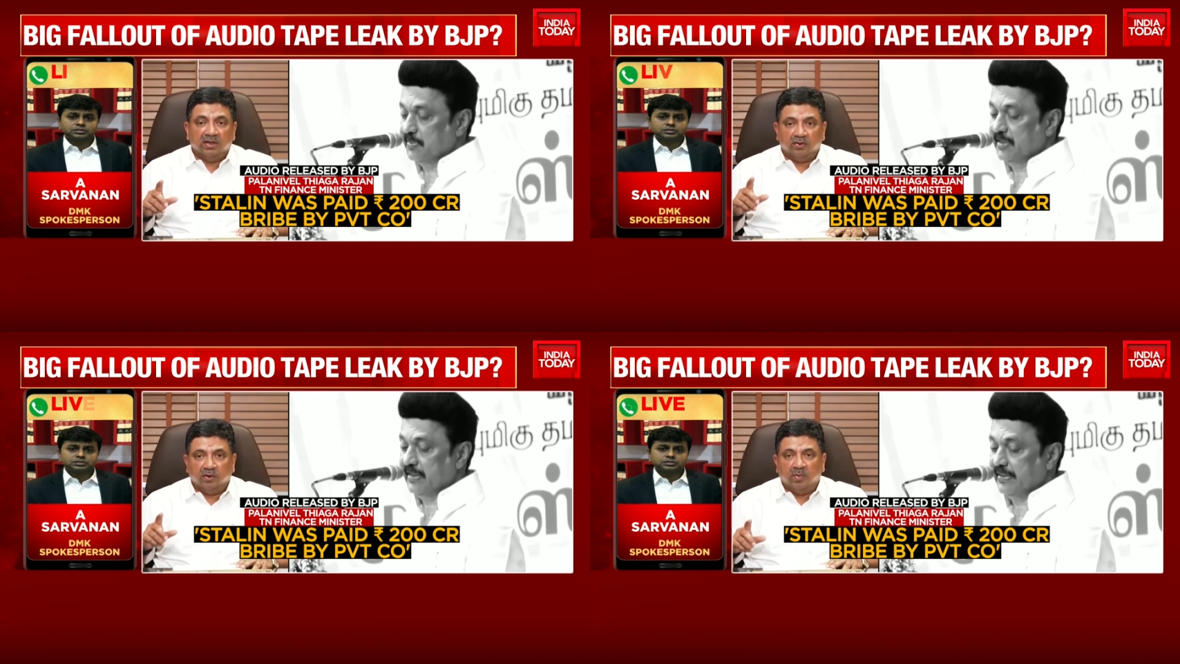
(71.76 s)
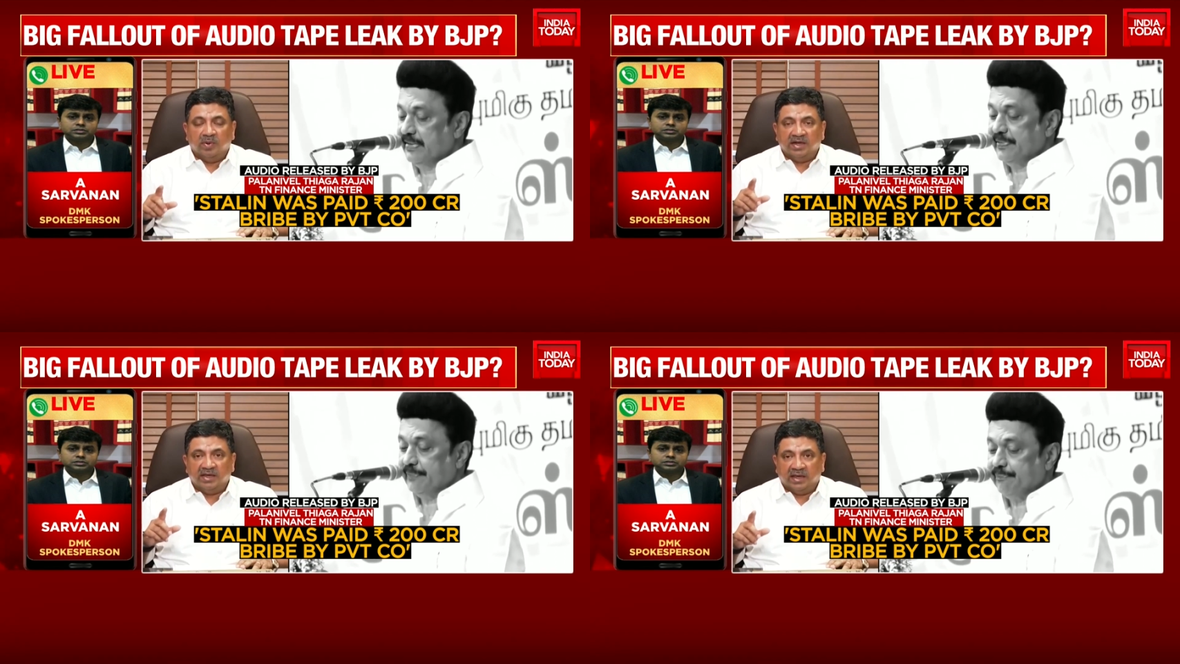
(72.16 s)
Speaker 1: is
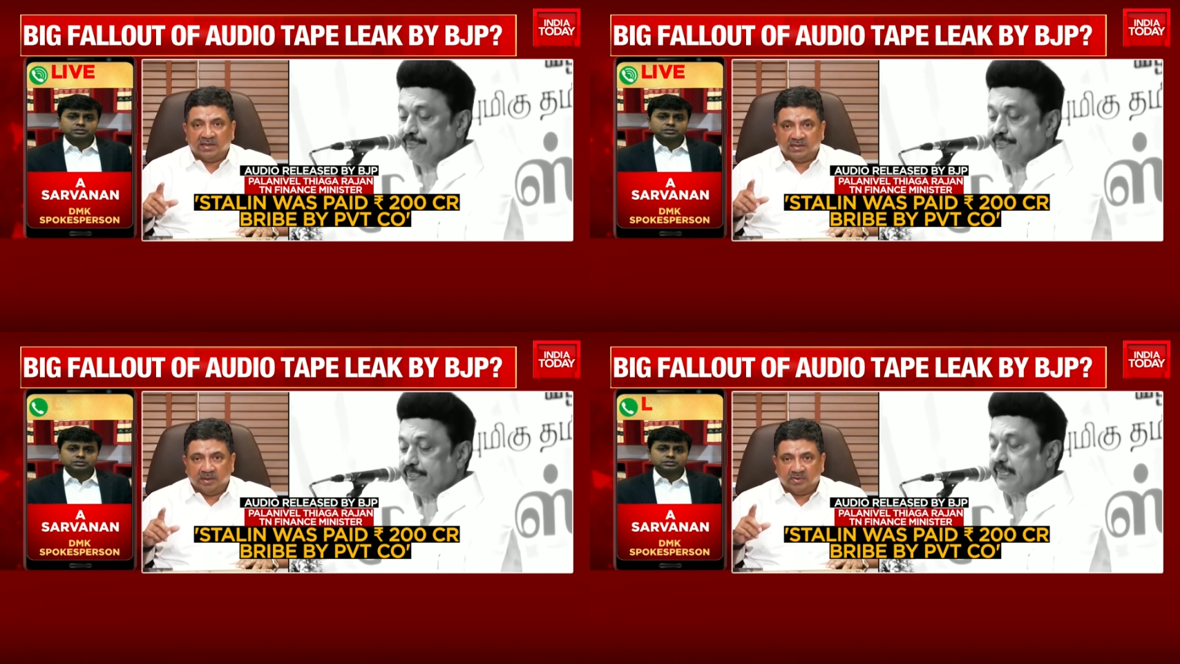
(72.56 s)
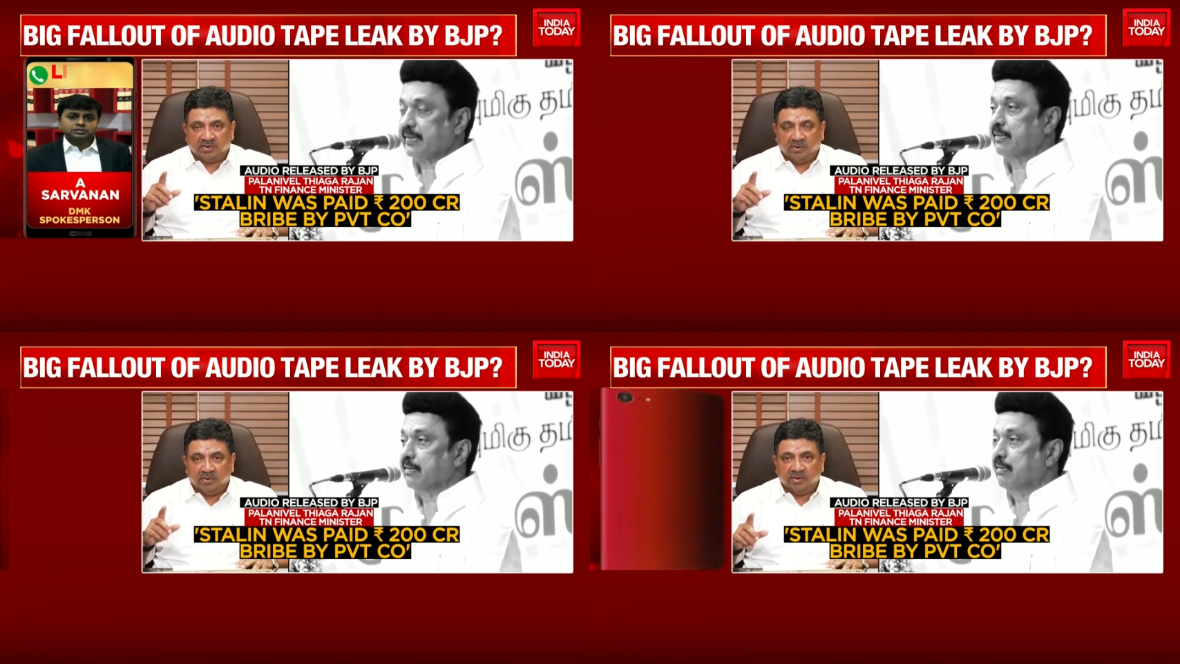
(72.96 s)
common everywhere.
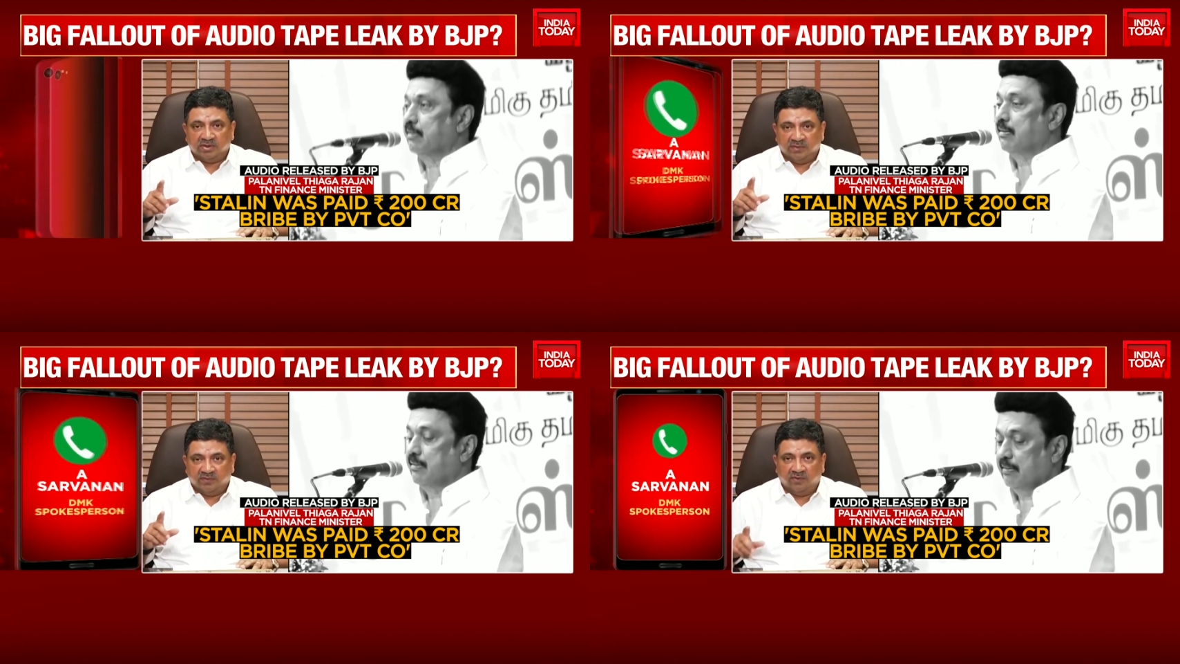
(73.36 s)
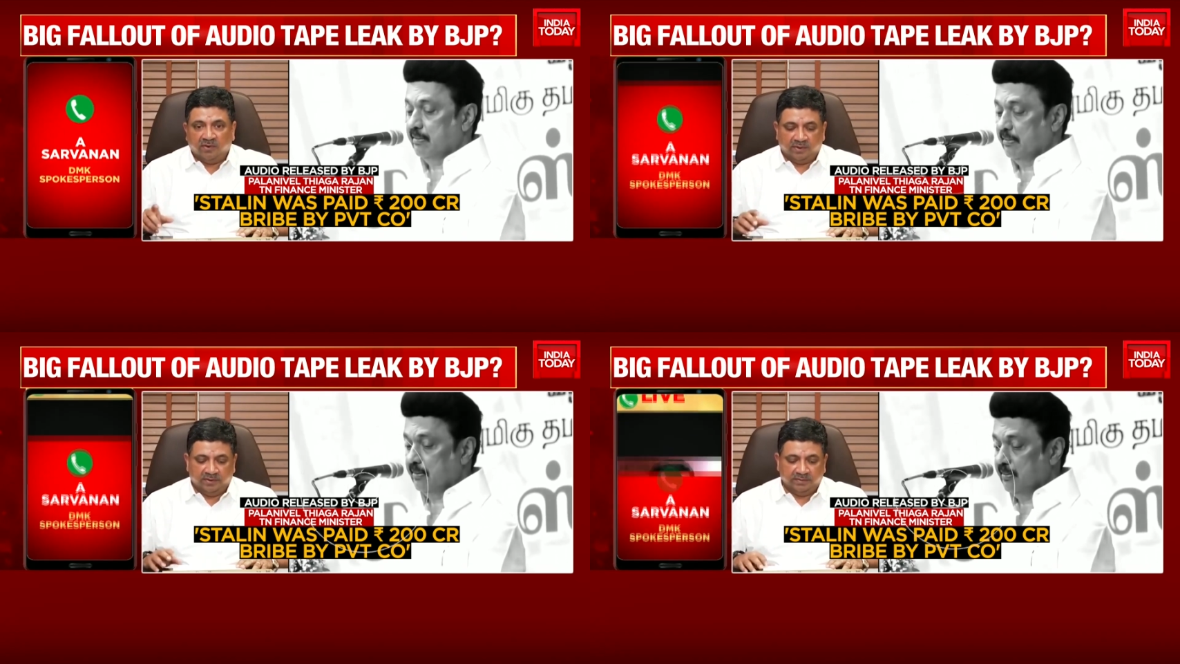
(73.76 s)
There is
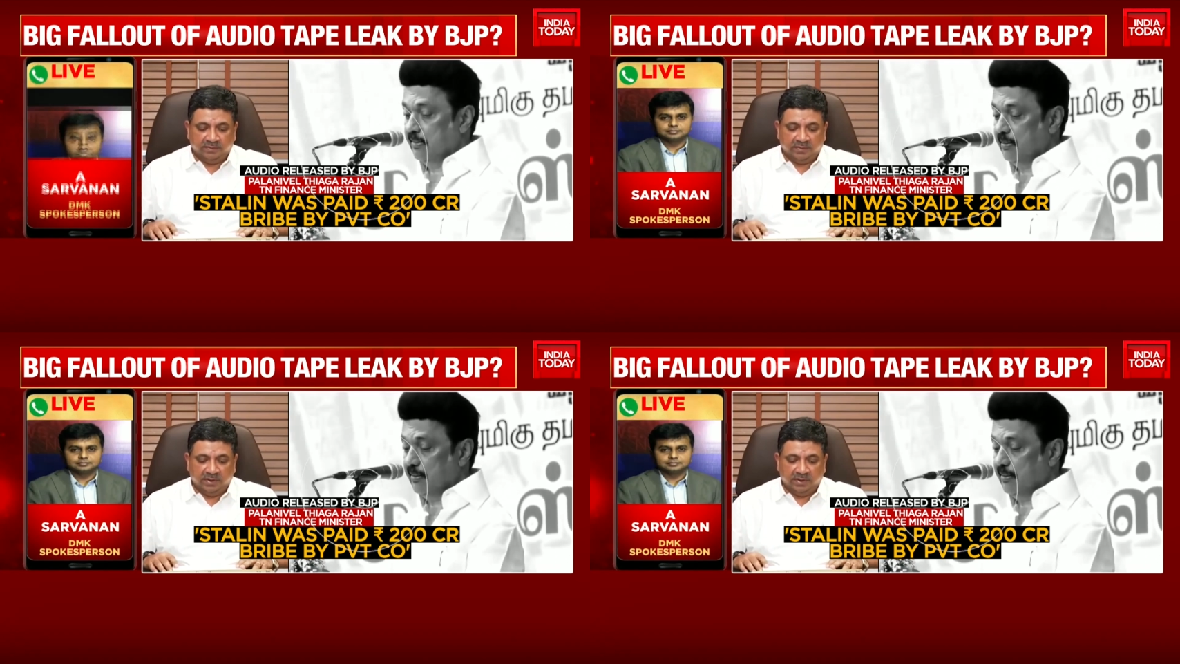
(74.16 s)
nothing more